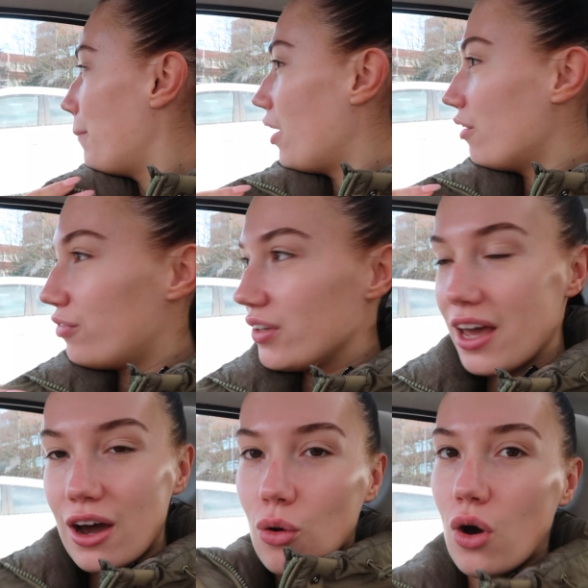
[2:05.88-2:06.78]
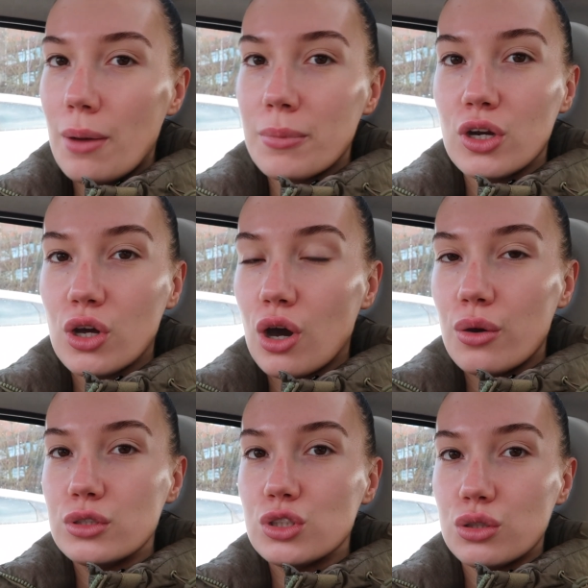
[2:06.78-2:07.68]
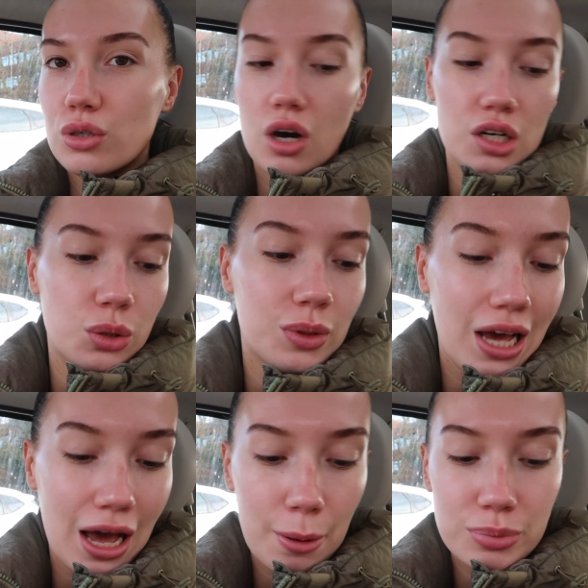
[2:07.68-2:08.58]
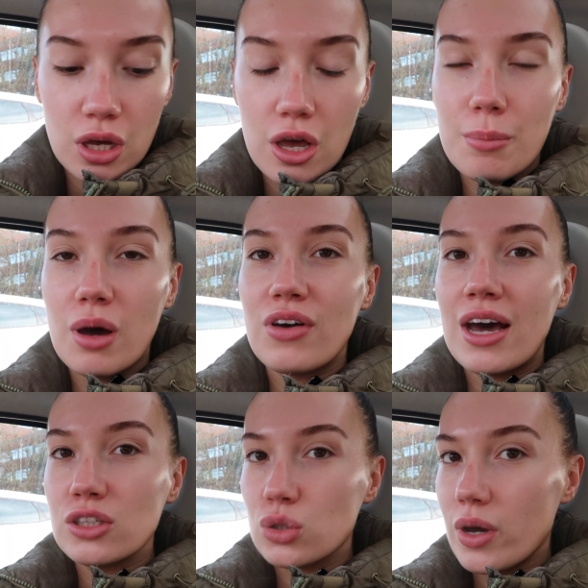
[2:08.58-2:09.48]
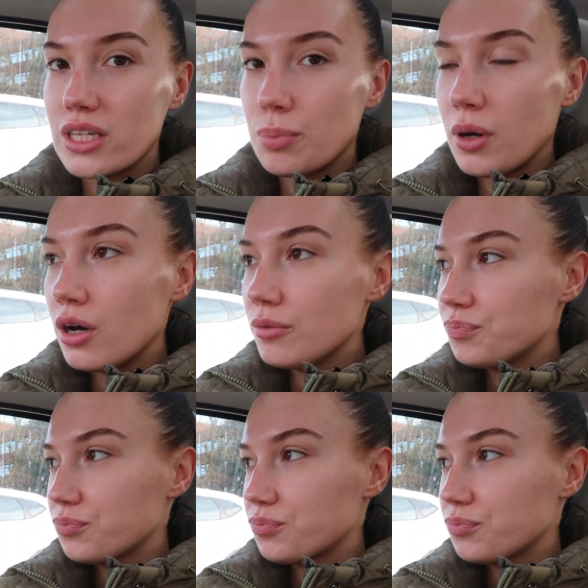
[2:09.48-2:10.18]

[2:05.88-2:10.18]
But for now I'm gonna go and do cardio and abs. I've had a squares bar.